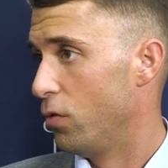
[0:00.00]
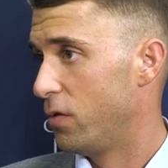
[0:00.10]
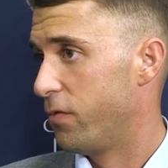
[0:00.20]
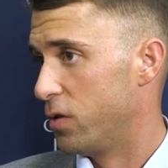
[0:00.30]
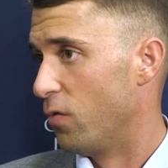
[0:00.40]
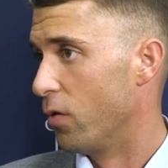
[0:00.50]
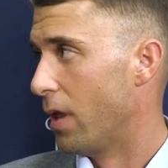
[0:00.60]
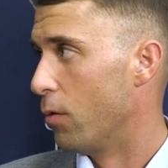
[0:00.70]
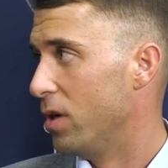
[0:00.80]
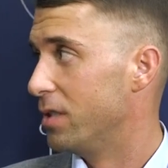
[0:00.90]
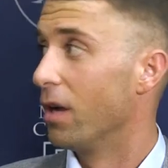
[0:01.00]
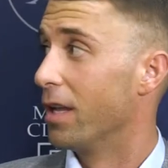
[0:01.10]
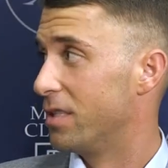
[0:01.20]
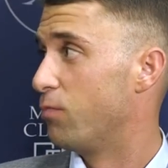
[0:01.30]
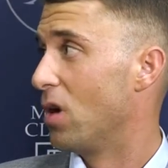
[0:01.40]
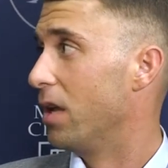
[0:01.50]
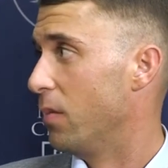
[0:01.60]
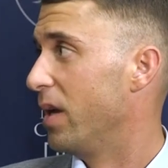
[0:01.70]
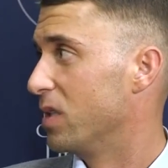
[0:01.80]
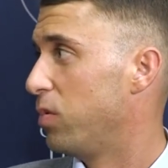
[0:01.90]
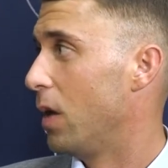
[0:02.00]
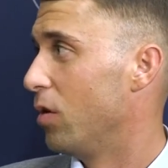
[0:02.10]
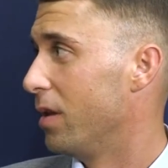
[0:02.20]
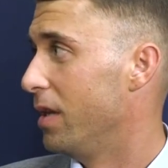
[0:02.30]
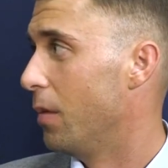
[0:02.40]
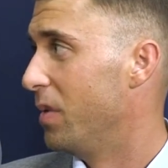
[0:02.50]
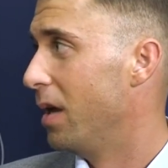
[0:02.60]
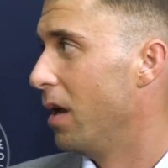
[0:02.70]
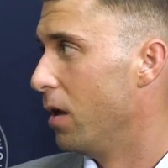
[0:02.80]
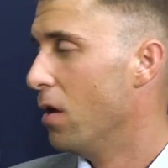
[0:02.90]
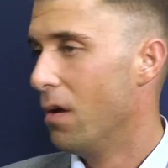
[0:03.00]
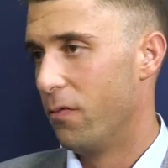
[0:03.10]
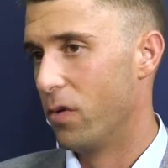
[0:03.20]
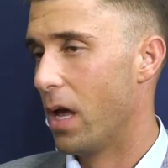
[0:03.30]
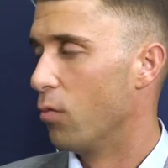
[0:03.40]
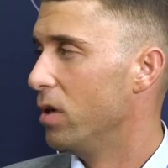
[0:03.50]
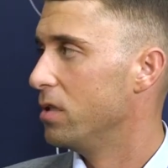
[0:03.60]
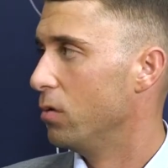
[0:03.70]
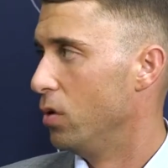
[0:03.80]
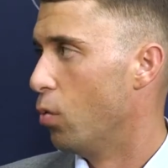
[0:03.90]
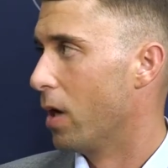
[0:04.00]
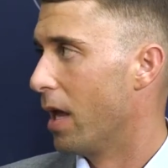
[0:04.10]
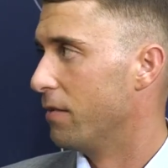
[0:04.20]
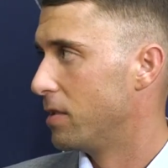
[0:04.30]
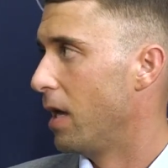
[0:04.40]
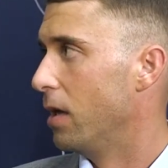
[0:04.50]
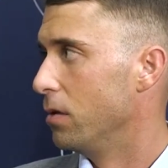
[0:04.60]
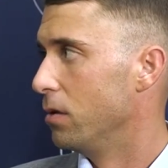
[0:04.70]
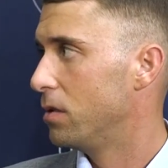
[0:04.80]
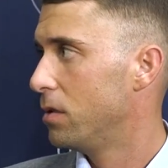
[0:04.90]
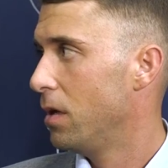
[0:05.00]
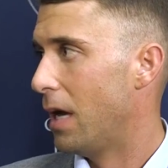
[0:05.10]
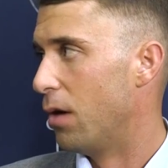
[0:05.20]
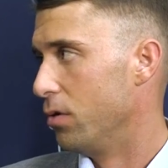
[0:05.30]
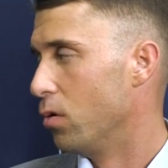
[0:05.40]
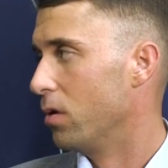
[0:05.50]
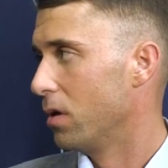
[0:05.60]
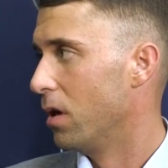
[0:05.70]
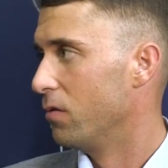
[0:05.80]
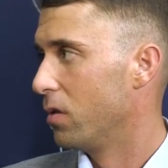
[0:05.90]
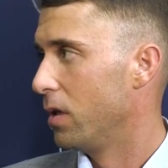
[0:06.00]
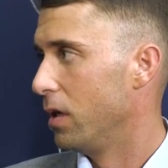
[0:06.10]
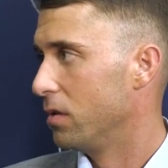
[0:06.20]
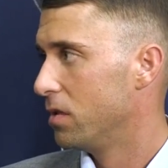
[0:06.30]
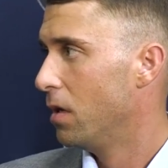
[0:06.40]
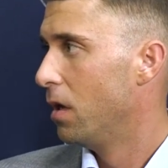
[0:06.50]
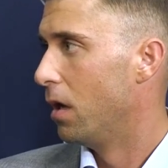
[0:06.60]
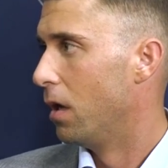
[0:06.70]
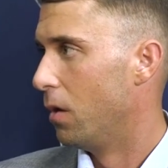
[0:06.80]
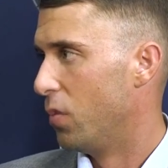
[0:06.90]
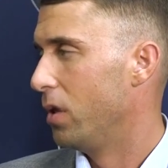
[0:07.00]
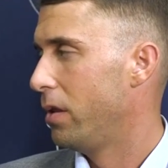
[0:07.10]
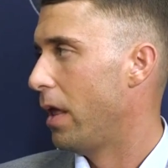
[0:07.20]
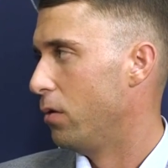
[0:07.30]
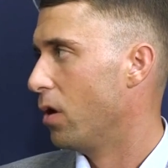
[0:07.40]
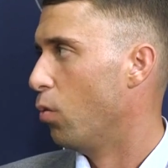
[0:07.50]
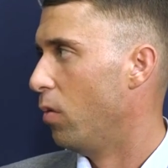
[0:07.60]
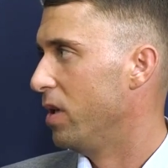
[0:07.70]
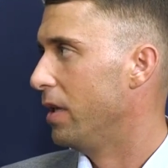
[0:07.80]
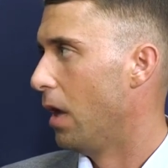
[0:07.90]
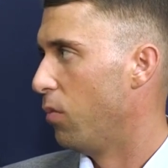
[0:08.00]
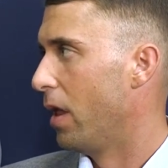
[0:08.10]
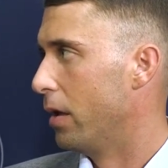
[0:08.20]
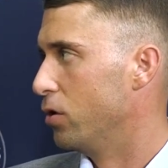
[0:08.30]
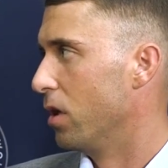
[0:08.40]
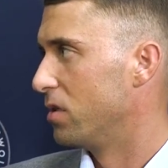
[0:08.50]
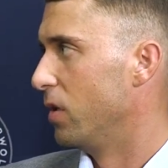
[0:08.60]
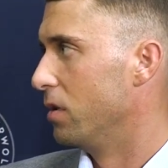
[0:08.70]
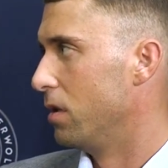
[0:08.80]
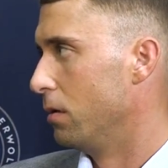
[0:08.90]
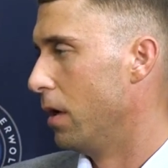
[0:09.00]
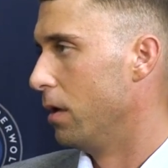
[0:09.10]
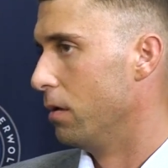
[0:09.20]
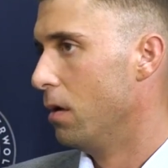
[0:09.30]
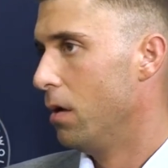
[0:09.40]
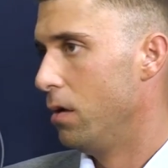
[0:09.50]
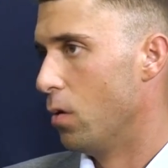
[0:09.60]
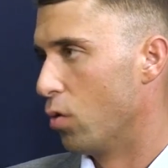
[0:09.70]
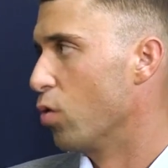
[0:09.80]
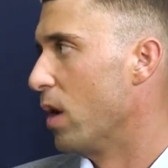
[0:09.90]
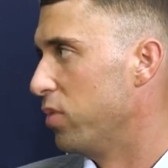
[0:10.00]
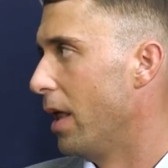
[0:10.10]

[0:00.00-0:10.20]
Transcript: so for that reason, against probably the biggest playbook in the NBA, for that reason, you want to have standards how you're going to cover things. But there will be game plan adjustments and you know, great